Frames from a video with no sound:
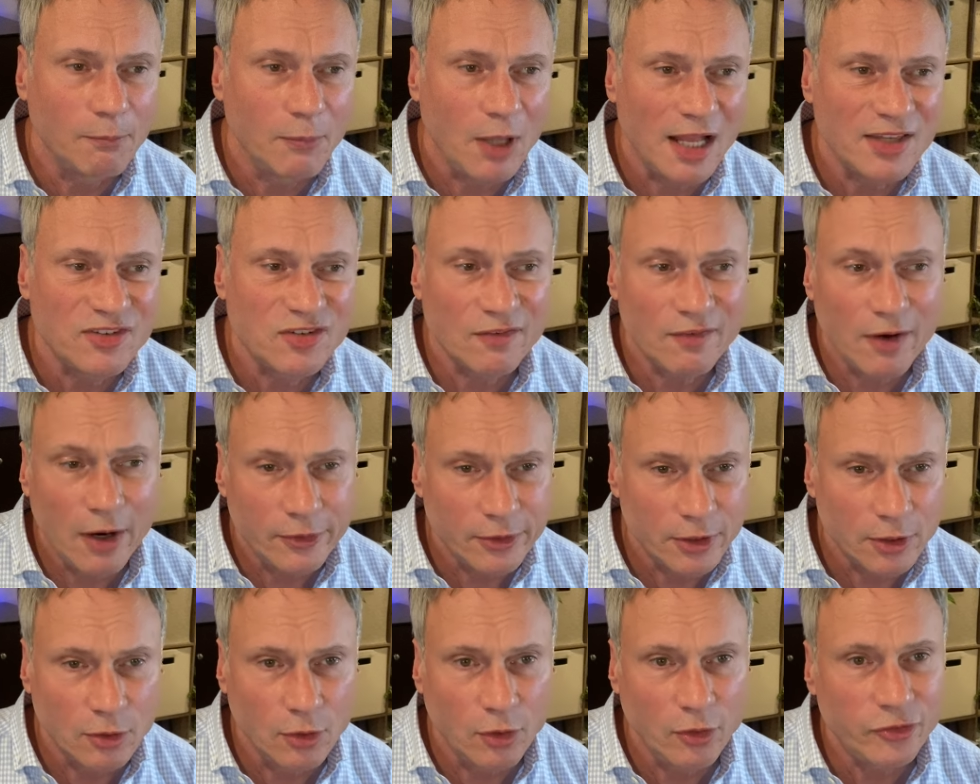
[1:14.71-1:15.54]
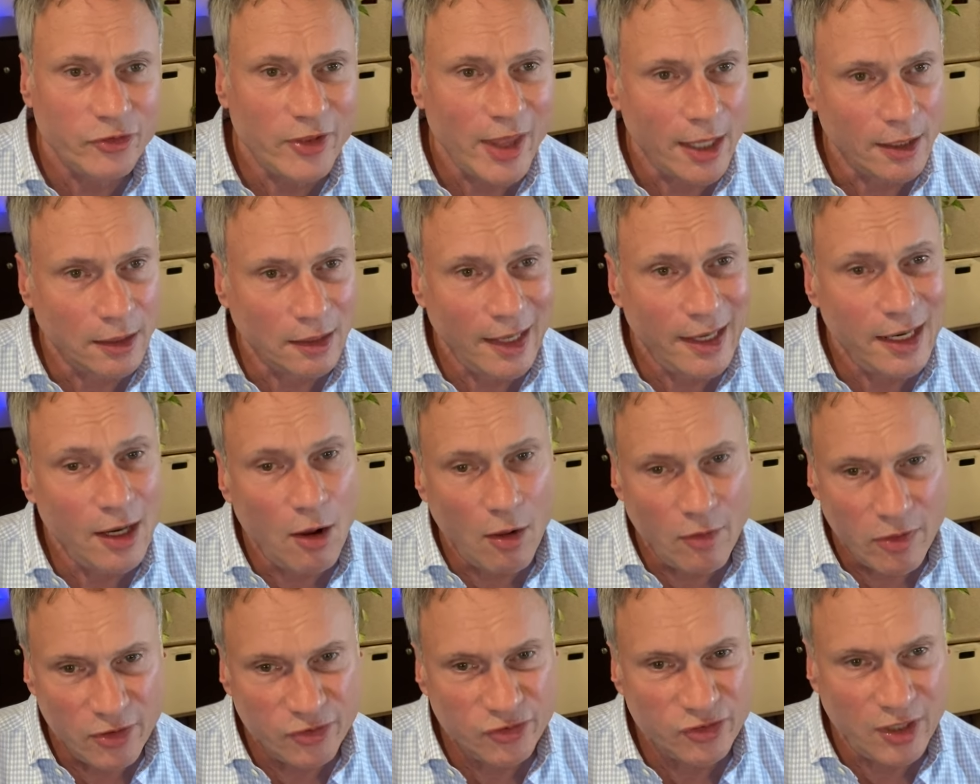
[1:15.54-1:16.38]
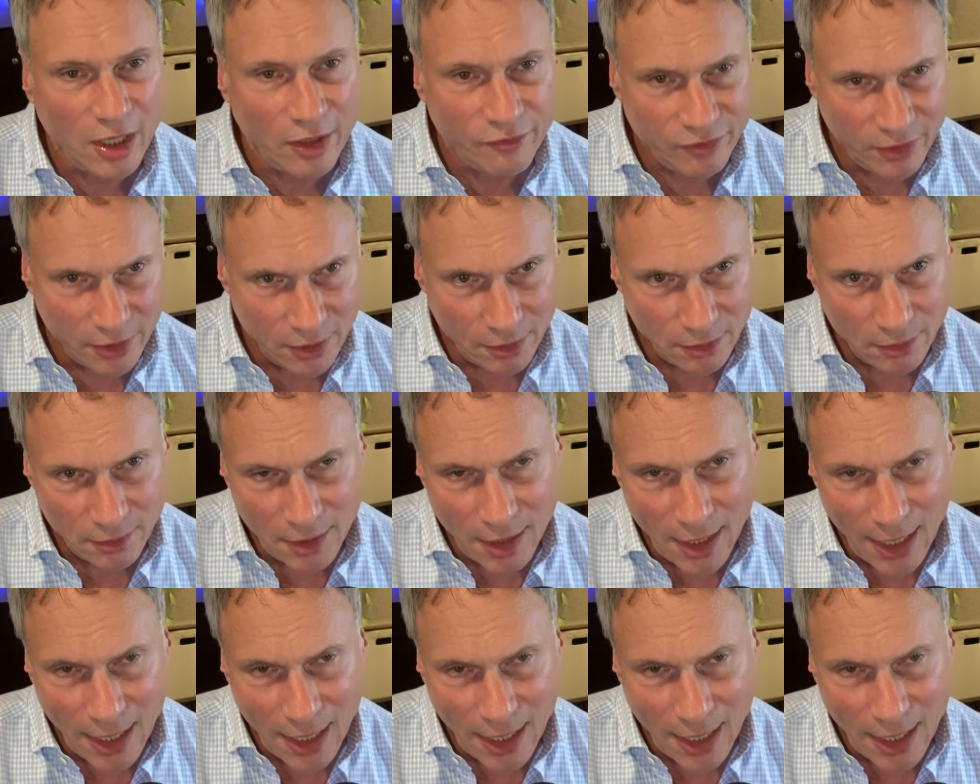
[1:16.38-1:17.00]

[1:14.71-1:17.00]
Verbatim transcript: lots of articles that lay all this stuff in,